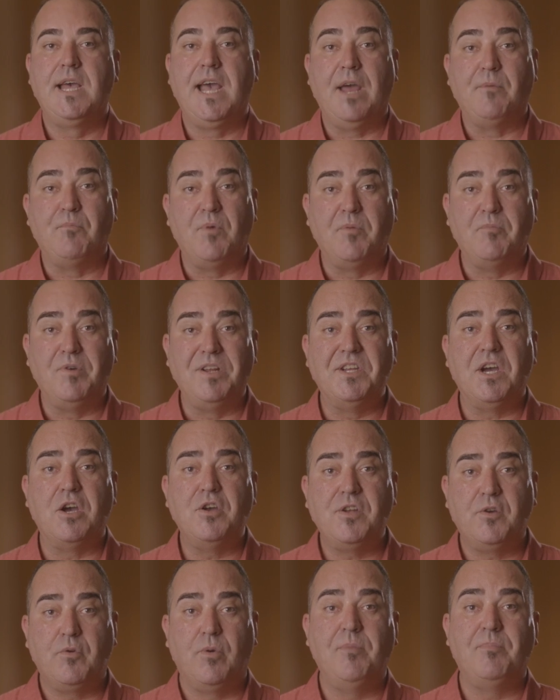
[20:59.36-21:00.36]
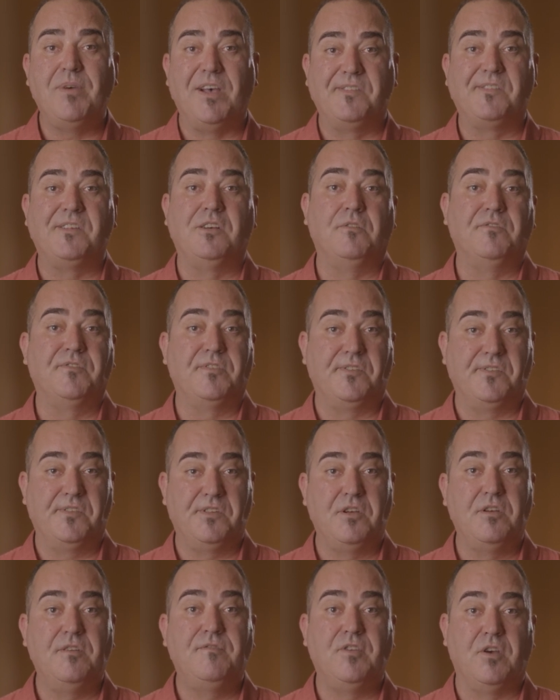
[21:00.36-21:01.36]
And when we don't equip ourselves to
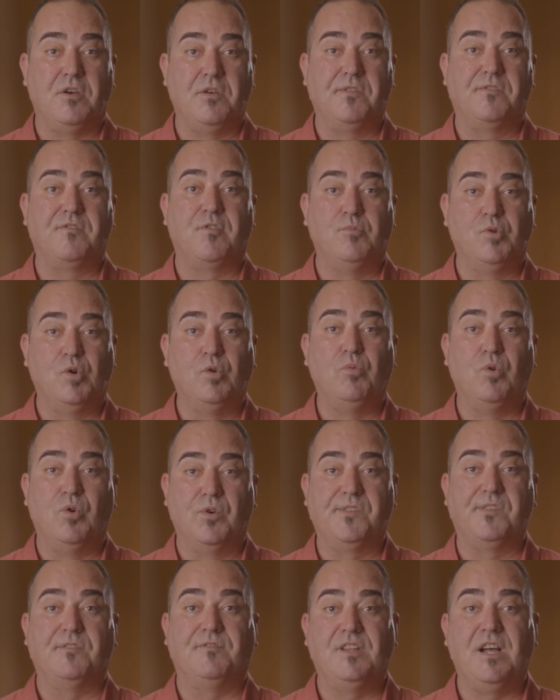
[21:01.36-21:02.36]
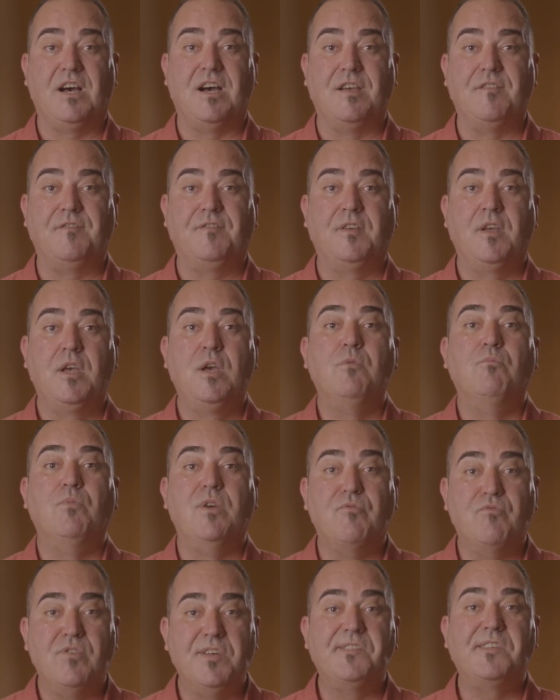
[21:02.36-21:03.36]
serve those from all walks of life, we
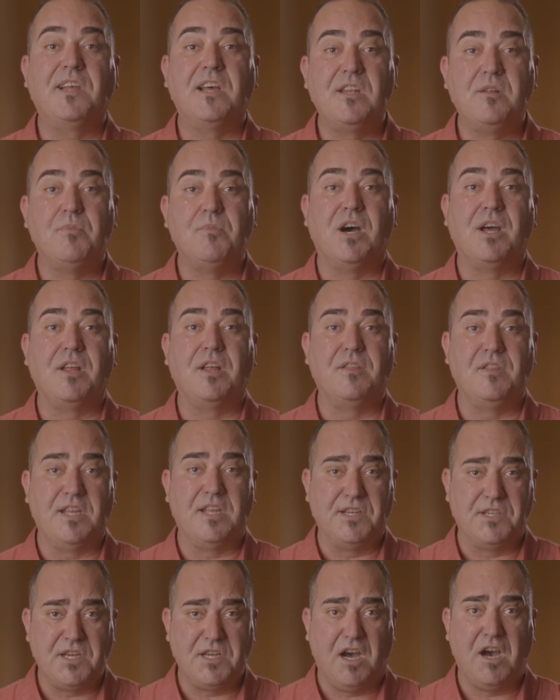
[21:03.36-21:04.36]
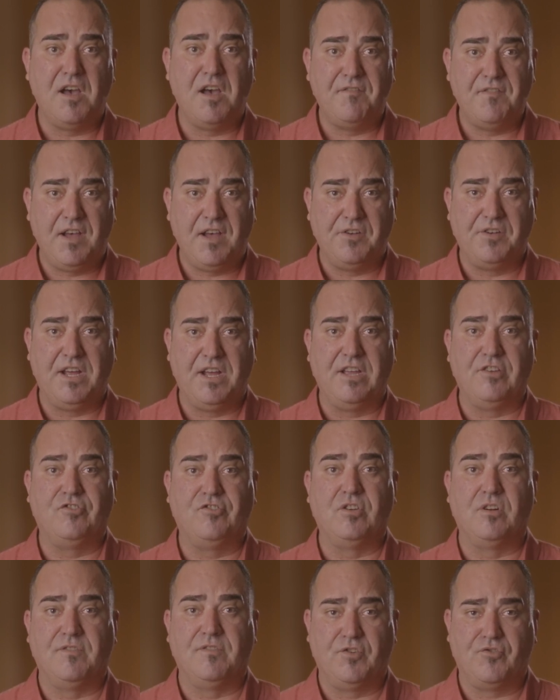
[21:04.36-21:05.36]
risk undermining the entire foundation of